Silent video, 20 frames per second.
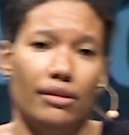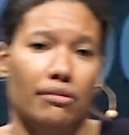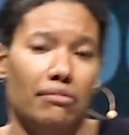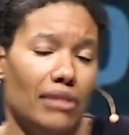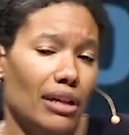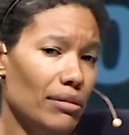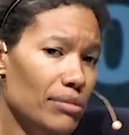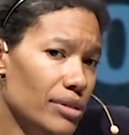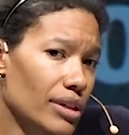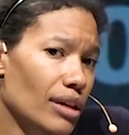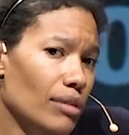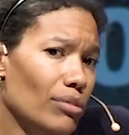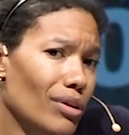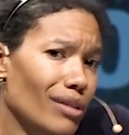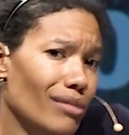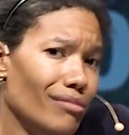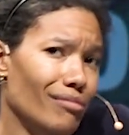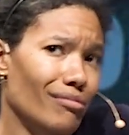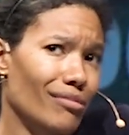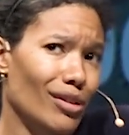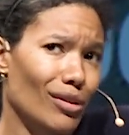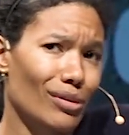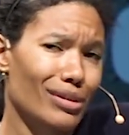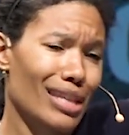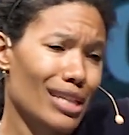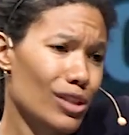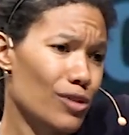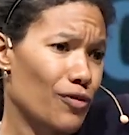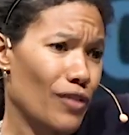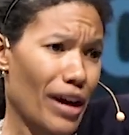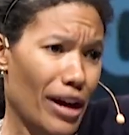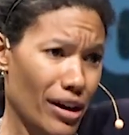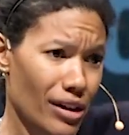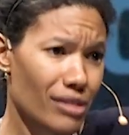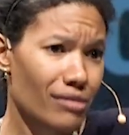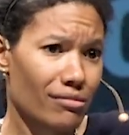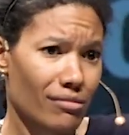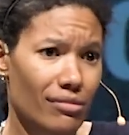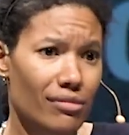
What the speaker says: And I was like, well, that's fair,